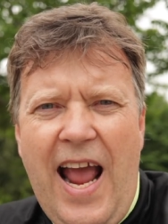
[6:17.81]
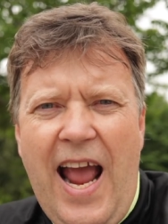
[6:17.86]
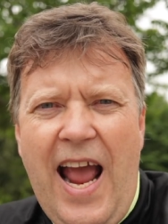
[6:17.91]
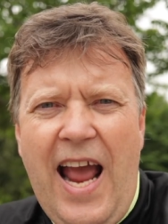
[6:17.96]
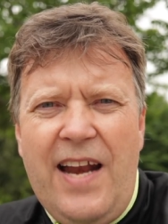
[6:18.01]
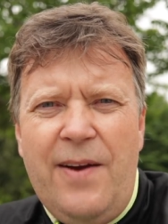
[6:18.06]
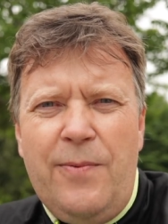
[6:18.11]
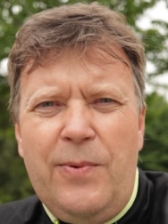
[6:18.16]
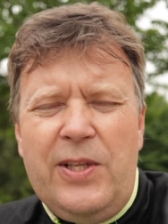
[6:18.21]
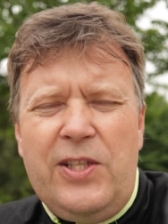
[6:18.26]

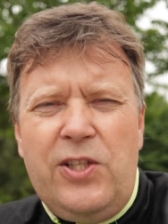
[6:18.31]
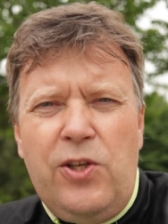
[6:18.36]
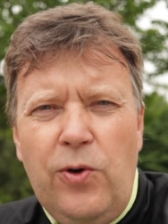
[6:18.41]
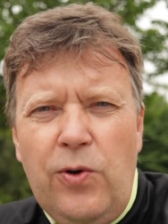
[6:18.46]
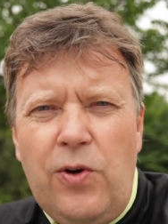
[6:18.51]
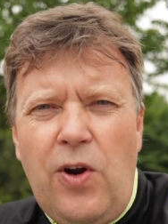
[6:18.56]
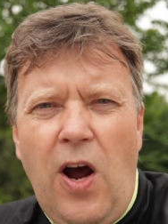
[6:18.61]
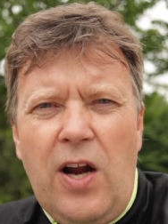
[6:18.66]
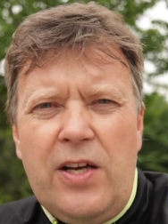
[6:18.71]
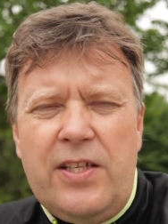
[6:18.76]
and with
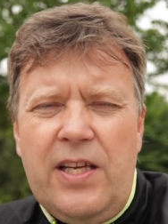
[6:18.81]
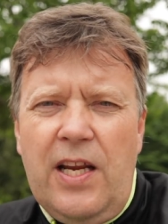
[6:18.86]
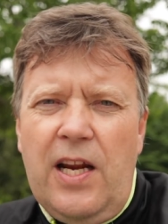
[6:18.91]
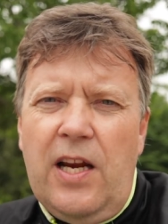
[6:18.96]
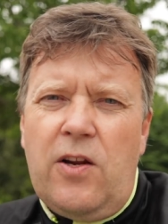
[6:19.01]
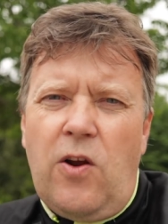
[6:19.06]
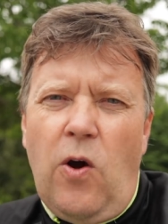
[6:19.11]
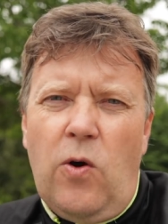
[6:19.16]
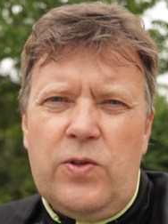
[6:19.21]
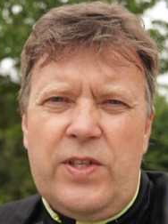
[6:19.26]
two dots
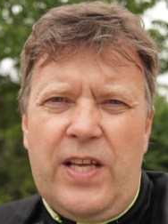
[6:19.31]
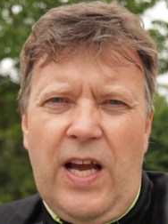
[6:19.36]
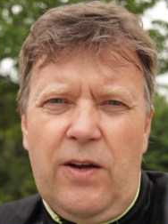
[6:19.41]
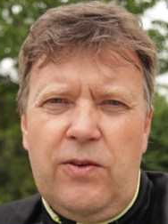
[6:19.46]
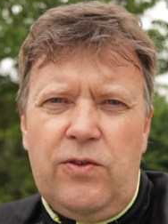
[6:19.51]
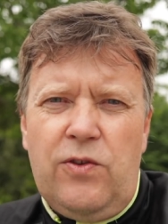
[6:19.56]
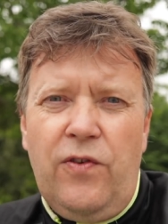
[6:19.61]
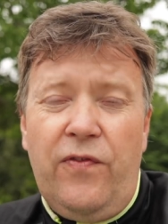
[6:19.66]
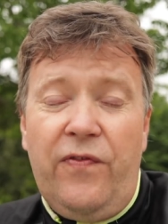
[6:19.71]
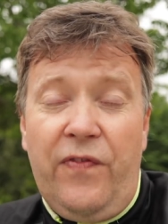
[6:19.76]
it goes
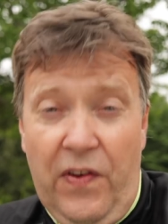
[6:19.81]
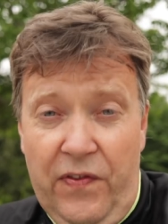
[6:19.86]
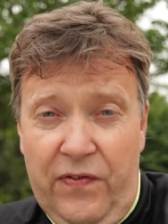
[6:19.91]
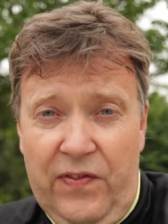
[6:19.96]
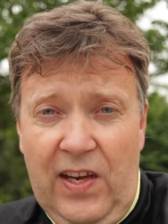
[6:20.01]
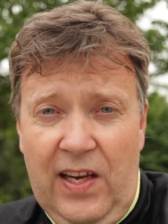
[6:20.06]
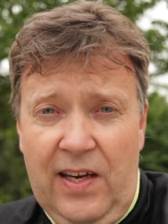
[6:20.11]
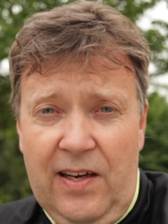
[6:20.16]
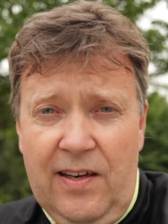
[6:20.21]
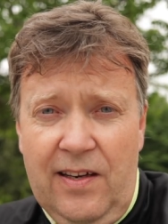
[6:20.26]
down to
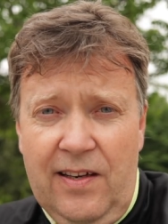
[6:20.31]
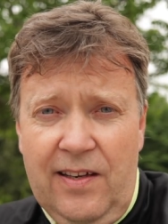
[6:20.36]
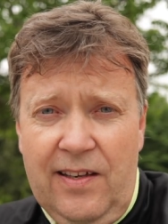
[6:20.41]
15